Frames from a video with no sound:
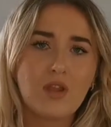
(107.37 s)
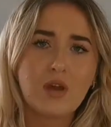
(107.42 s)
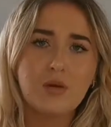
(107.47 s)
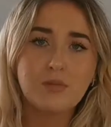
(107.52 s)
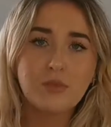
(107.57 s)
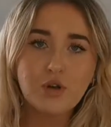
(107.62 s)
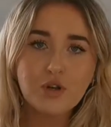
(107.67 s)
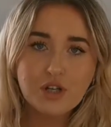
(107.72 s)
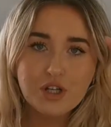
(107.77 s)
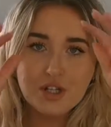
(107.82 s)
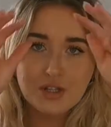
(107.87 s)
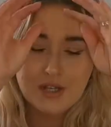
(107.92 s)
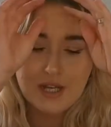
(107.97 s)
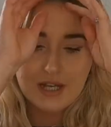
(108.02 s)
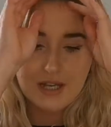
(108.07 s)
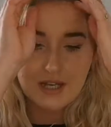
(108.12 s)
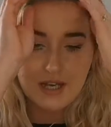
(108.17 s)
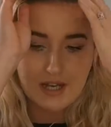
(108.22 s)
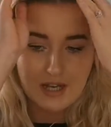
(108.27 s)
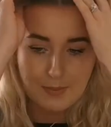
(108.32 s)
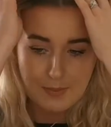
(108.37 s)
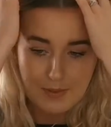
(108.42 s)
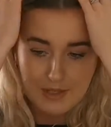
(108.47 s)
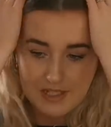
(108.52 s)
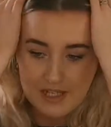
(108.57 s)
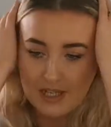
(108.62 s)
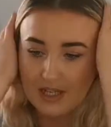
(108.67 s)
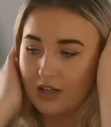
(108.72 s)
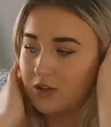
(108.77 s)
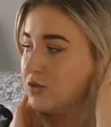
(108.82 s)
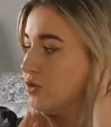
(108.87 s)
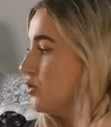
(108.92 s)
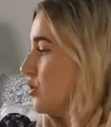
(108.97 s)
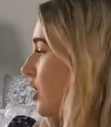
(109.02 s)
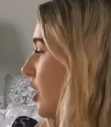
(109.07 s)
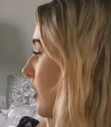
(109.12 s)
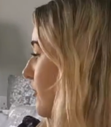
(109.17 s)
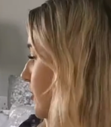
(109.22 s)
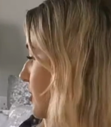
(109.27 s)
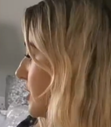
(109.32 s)
I'm not going to do it in any particular order.
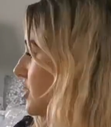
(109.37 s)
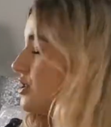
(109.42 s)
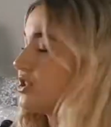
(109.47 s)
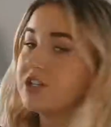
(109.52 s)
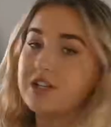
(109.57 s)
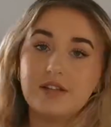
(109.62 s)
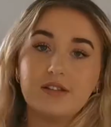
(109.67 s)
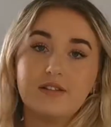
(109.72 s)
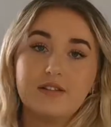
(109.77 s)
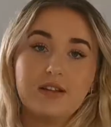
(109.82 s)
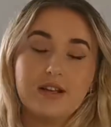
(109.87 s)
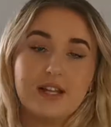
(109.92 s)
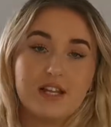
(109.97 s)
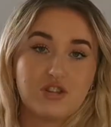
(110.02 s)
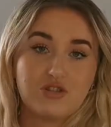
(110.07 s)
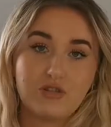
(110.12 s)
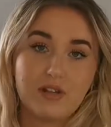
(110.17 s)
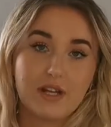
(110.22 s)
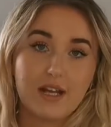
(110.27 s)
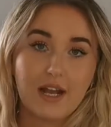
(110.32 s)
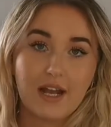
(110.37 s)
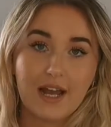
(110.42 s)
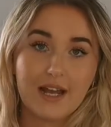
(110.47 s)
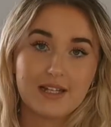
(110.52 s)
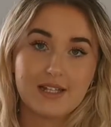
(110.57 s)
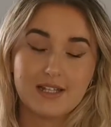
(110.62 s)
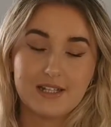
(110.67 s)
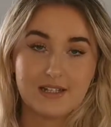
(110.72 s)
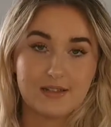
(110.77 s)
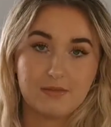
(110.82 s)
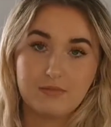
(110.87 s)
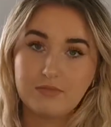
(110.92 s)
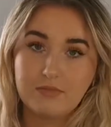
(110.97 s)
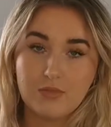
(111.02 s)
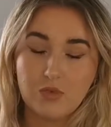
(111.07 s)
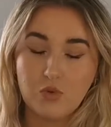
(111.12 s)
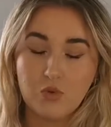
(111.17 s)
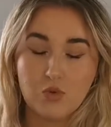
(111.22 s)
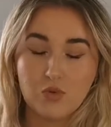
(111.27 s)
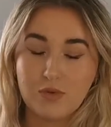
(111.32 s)
I've just literally collected
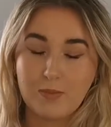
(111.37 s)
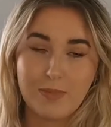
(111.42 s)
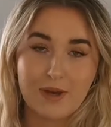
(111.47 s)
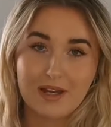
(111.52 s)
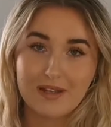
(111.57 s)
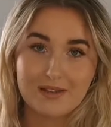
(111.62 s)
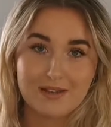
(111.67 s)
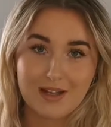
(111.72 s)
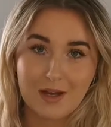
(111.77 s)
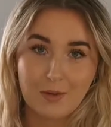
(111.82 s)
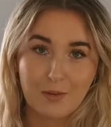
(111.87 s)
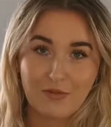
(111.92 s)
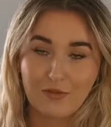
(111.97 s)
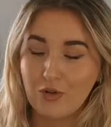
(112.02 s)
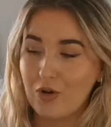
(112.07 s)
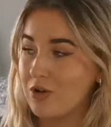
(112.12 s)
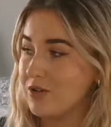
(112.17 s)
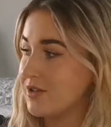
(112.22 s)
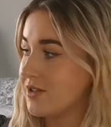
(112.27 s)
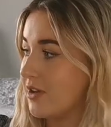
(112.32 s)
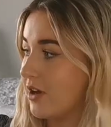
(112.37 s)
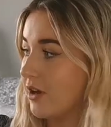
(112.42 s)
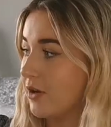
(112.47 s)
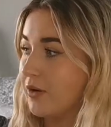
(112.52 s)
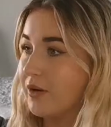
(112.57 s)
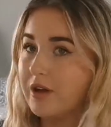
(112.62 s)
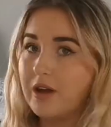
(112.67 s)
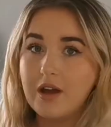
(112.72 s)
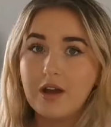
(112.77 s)
all the bits that we've got, so